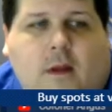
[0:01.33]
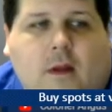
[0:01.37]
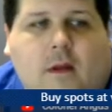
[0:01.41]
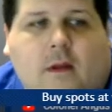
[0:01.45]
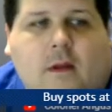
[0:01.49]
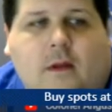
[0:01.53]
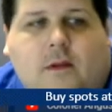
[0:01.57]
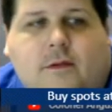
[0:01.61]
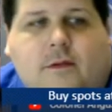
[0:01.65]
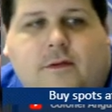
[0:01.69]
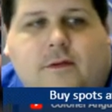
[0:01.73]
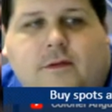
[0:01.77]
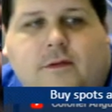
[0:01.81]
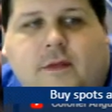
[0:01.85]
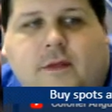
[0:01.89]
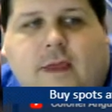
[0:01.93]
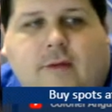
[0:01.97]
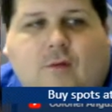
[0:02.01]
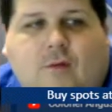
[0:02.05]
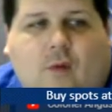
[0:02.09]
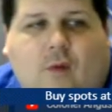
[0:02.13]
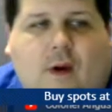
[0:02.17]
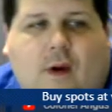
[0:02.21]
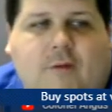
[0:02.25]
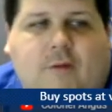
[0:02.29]
This is a
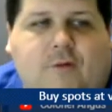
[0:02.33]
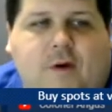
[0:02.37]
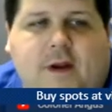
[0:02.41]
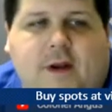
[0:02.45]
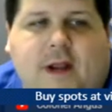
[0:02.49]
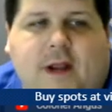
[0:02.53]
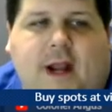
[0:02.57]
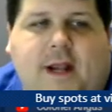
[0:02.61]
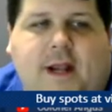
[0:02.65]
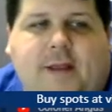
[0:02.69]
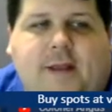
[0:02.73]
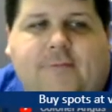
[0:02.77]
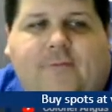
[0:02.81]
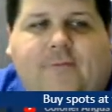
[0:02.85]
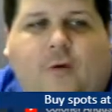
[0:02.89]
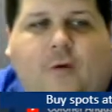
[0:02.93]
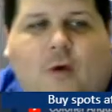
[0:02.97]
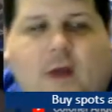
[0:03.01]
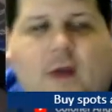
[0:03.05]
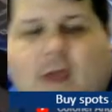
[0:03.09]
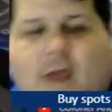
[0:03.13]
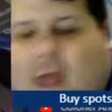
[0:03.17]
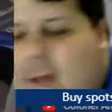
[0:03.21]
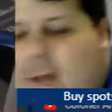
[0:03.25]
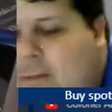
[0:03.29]
giveaway for a
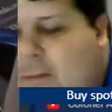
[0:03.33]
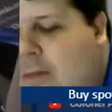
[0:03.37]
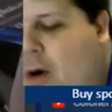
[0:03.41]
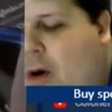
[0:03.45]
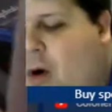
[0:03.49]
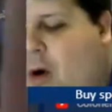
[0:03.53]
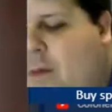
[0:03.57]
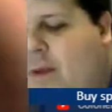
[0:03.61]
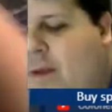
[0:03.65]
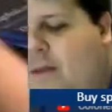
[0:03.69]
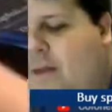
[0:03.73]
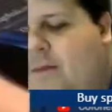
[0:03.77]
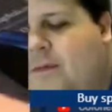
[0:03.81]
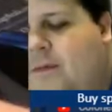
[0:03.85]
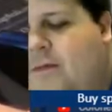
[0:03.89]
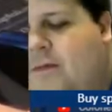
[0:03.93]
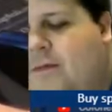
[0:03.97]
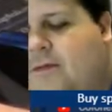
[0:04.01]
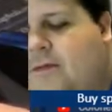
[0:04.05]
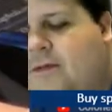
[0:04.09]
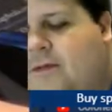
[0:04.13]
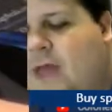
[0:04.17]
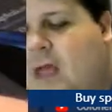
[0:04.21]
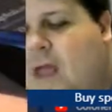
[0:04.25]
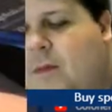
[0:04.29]
1948 Bowman
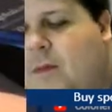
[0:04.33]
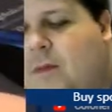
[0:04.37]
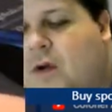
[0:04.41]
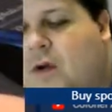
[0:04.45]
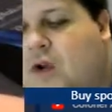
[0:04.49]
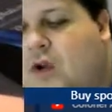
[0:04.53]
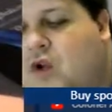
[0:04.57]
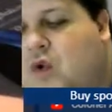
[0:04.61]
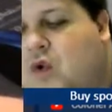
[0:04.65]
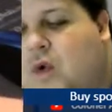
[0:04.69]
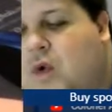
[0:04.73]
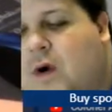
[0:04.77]
Stan Musial